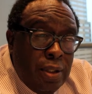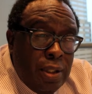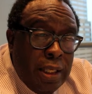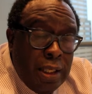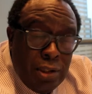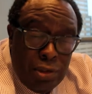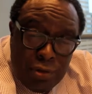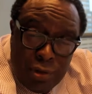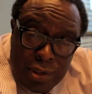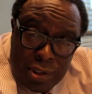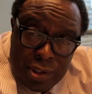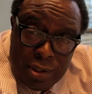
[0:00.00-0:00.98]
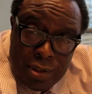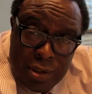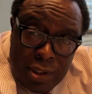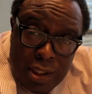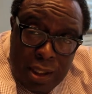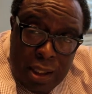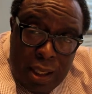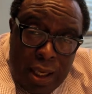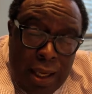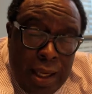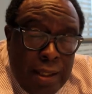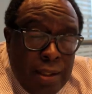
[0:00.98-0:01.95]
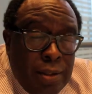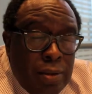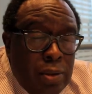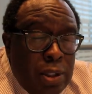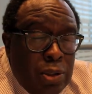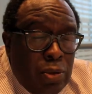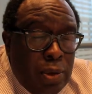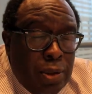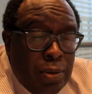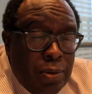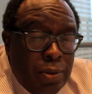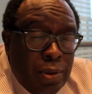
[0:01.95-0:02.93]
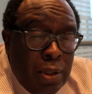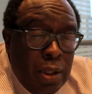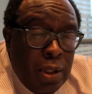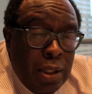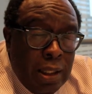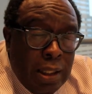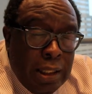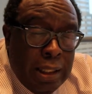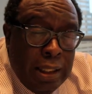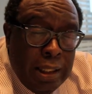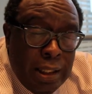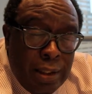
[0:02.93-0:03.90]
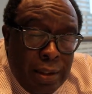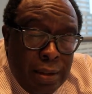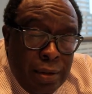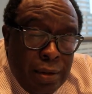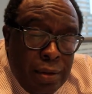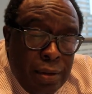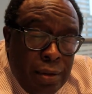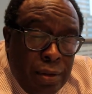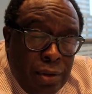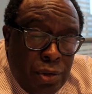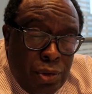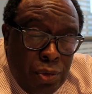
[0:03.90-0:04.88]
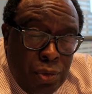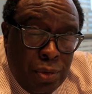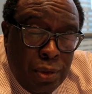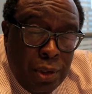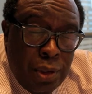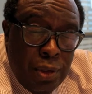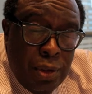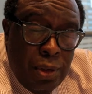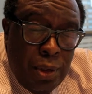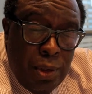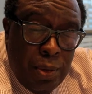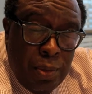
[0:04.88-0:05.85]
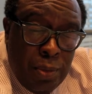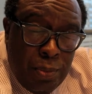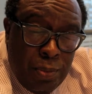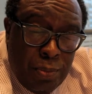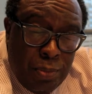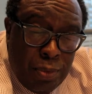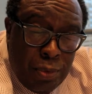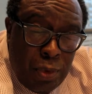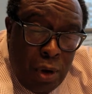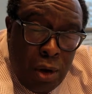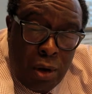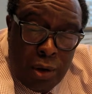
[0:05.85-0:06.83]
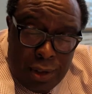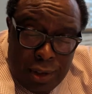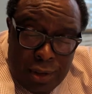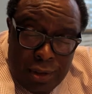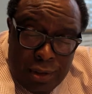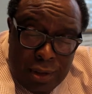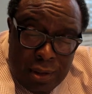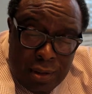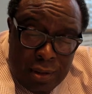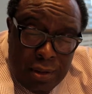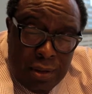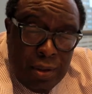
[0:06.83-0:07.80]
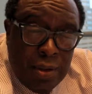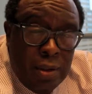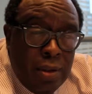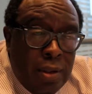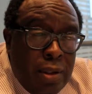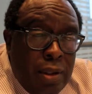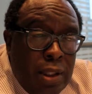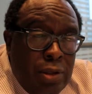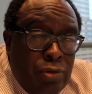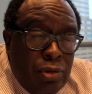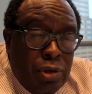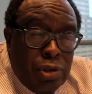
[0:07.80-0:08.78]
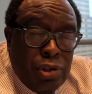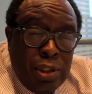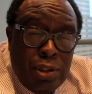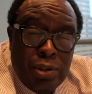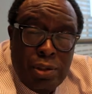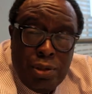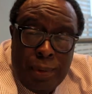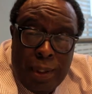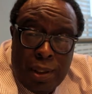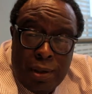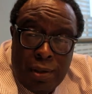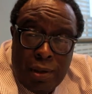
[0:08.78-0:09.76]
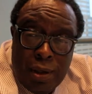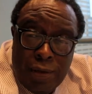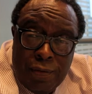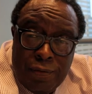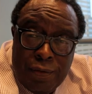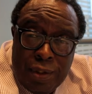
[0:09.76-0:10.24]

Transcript: dangerous and is going to lead to the broad introduction into Jamaica of